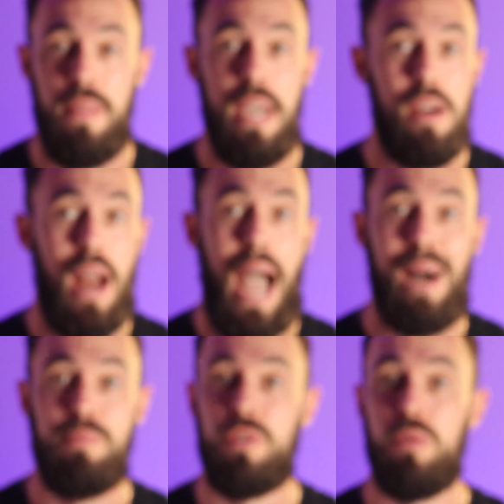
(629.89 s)
They are
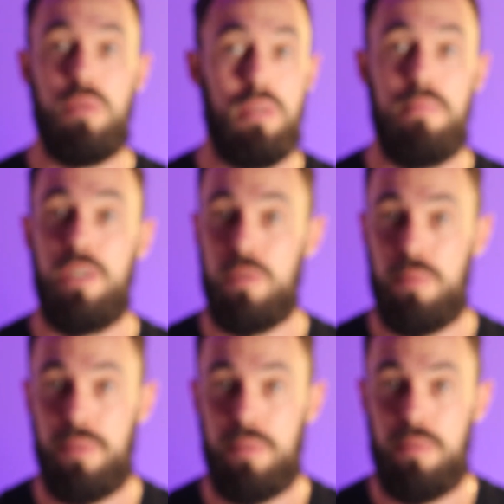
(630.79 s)
absolutely
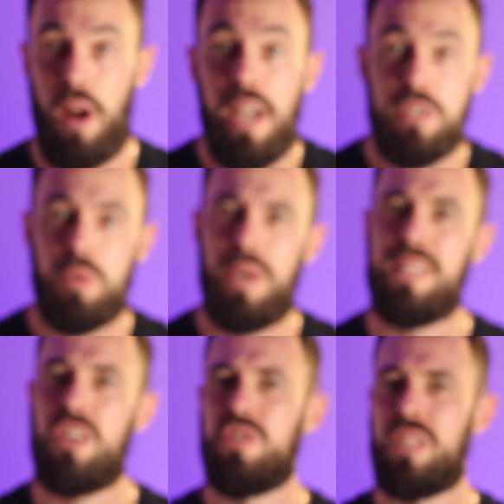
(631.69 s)
miserable, right? So we
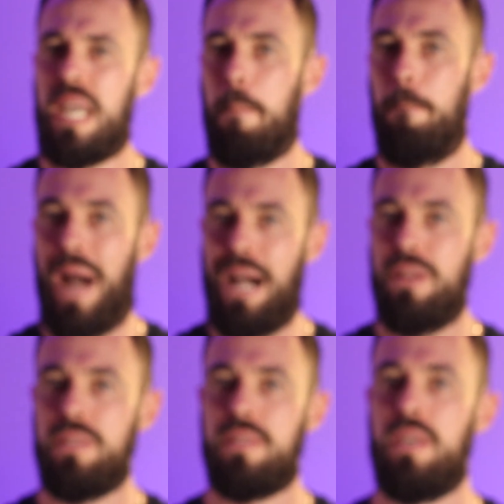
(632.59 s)
have to understand
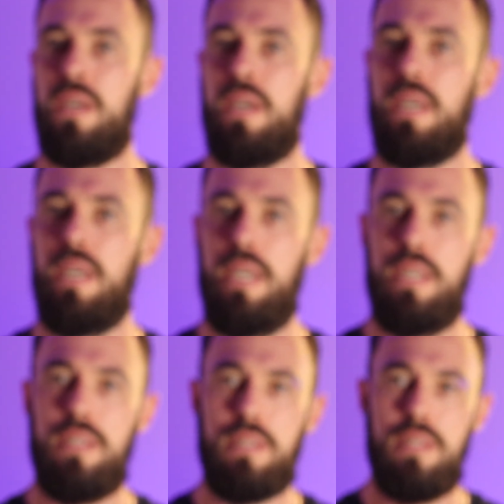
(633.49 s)
balance
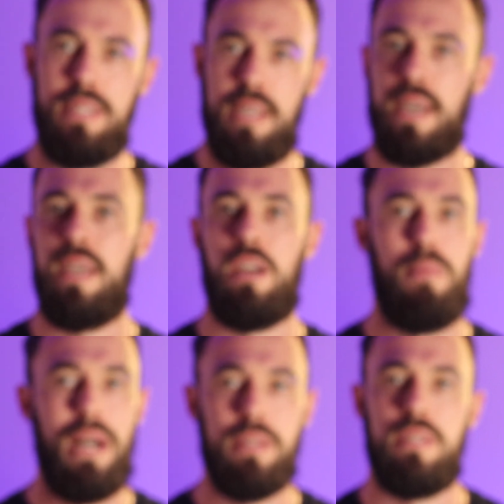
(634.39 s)
is the ticket here.
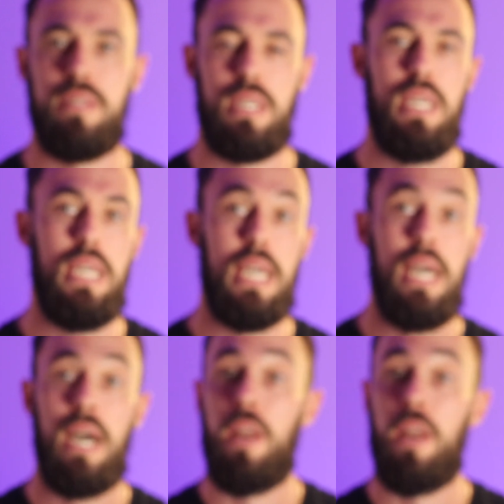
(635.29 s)
Balance is the key.